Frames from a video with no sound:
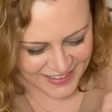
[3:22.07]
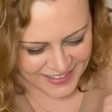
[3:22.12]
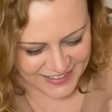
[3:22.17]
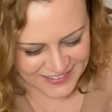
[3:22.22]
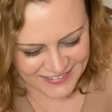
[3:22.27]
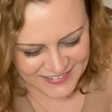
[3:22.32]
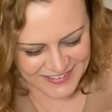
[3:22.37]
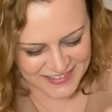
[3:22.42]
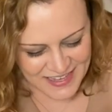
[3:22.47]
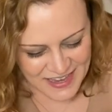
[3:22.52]

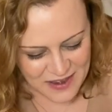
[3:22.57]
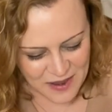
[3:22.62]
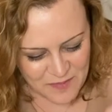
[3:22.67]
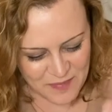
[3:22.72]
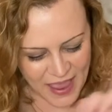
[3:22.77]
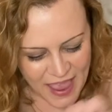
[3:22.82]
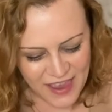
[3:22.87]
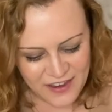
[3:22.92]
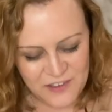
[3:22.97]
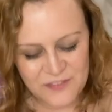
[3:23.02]
it looks like a
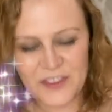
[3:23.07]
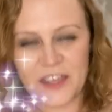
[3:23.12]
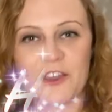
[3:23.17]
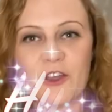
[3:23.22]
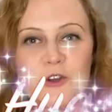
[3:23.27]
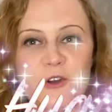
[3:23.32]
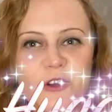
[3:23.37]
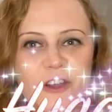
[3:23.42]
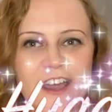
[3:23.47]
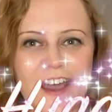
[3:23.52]
bag of like
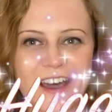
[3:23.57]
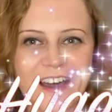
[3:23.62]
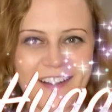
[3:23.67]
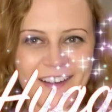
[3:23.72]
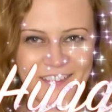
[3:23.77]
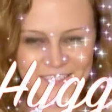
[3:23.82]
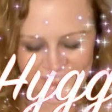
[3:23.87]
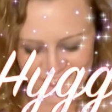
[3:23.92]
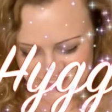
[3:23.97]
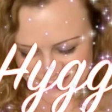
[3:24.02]
hygge
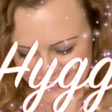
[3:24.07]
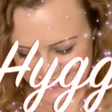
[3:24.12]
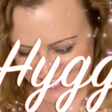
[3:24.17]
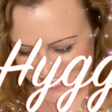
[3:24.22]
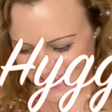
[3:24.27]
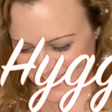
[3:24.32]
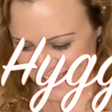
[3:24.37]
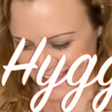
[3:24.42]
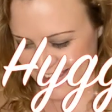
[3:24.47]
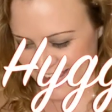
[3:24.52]
almost.
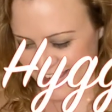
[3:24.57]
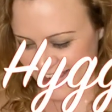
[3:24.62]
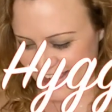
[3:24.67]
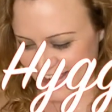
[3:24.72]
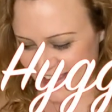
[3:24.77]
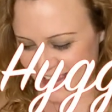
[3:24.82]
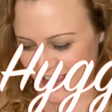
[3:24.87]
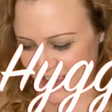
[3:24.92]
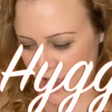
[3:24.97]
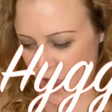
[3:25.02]

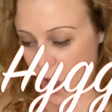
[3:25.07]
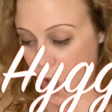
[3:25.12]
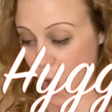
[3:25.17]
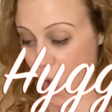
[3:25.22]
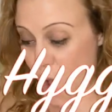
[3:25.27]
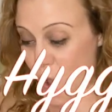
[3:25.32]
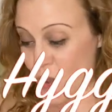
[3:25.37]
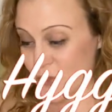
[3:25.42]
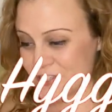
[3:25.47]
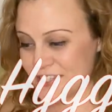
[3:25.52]

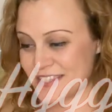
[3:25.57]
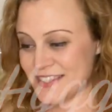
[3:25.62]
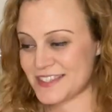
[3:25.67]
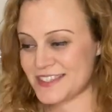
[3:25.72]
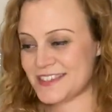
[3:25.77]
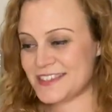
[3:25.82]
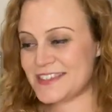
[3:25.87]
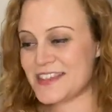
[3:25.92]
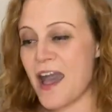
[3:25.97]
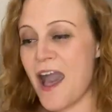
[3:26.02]
Oh,
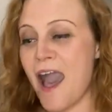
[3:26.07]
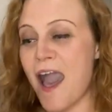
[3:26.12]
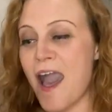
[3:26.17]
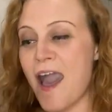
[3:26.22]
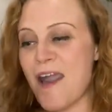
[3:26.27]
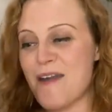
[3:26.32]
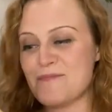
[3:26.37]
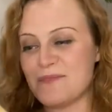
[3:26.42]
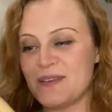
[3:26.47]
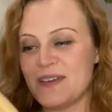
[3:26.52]

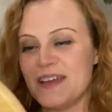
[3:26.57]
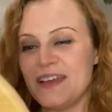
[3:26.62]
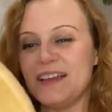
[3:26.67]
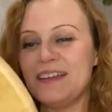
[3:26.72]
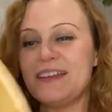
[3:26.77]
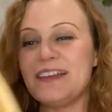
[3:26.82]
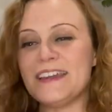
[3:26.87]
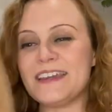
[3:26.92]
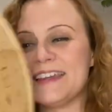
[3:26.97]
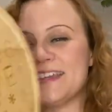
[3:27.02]
stop! Look,